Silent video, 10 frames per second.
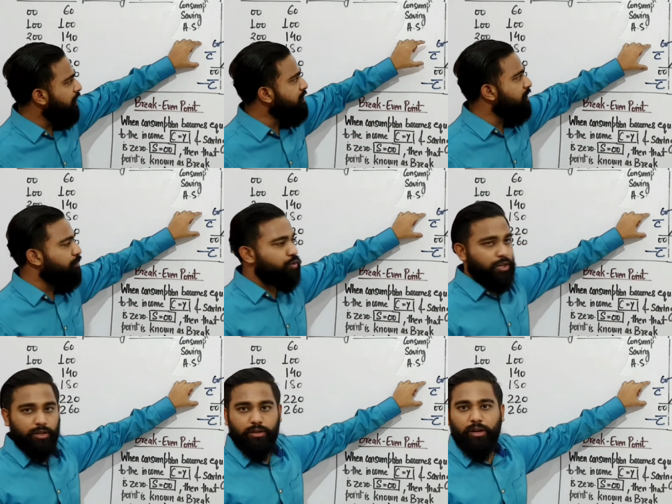
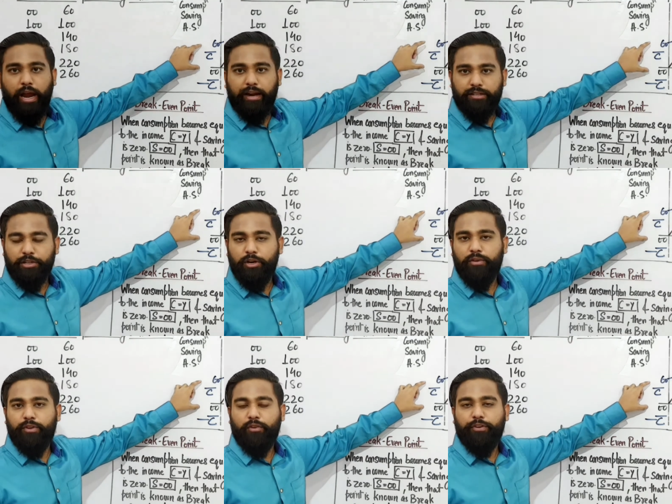consumption at zero
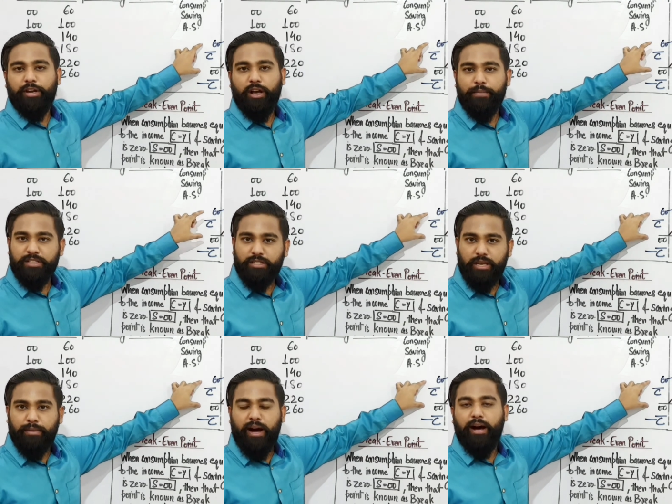level of income is
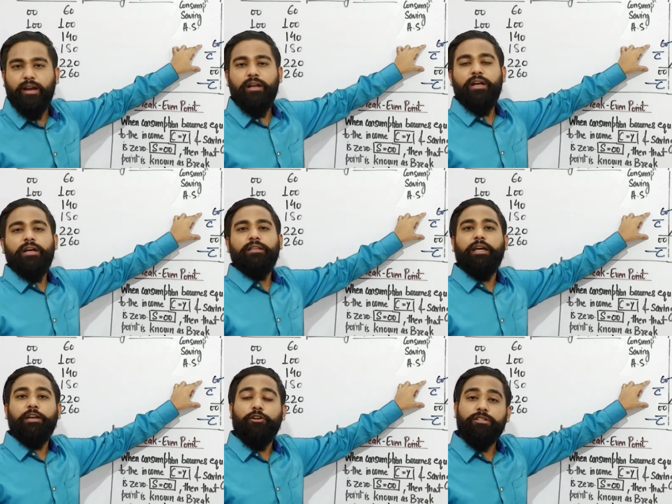C bar,
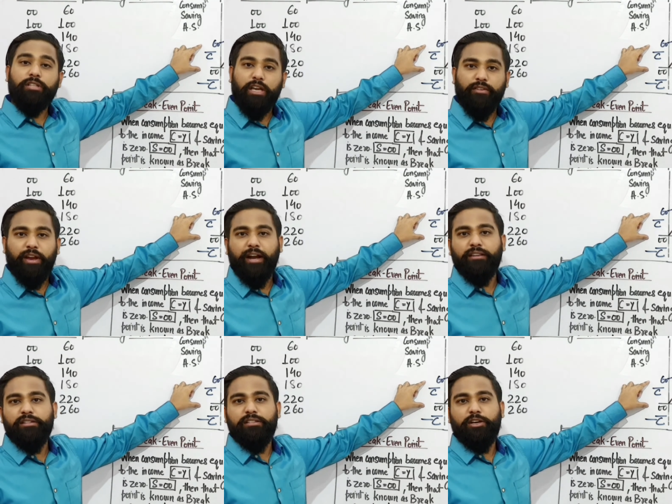then your saving
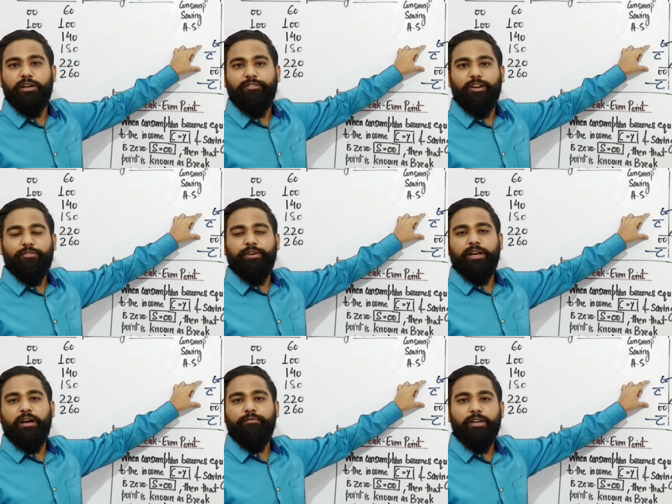at the zero level of
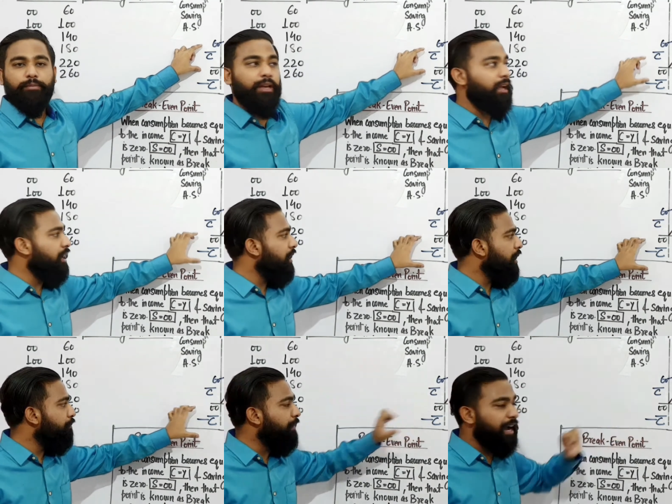income will
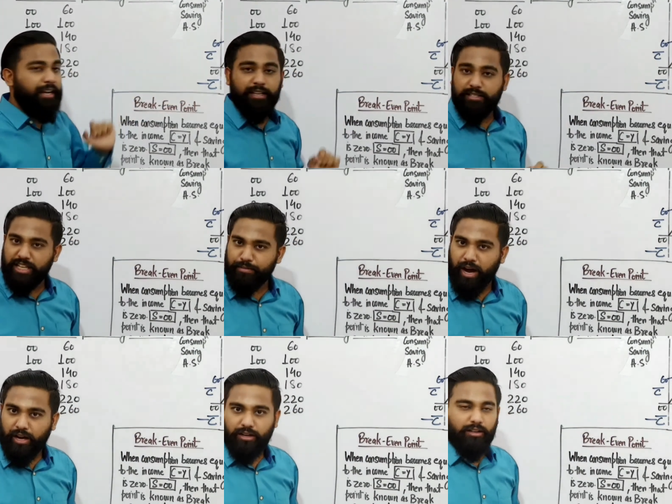be minus C
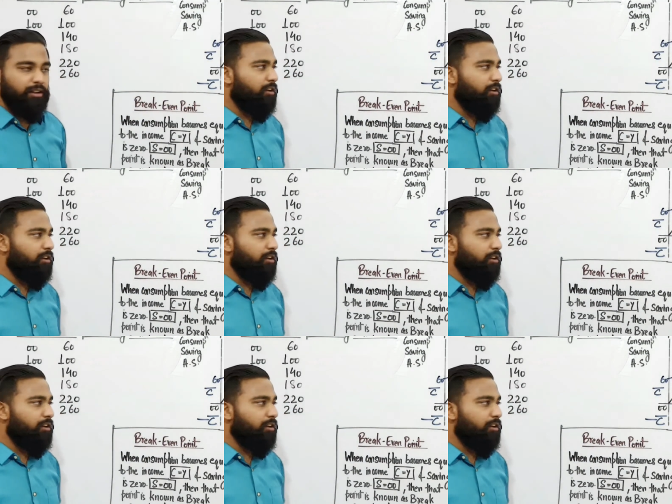bar.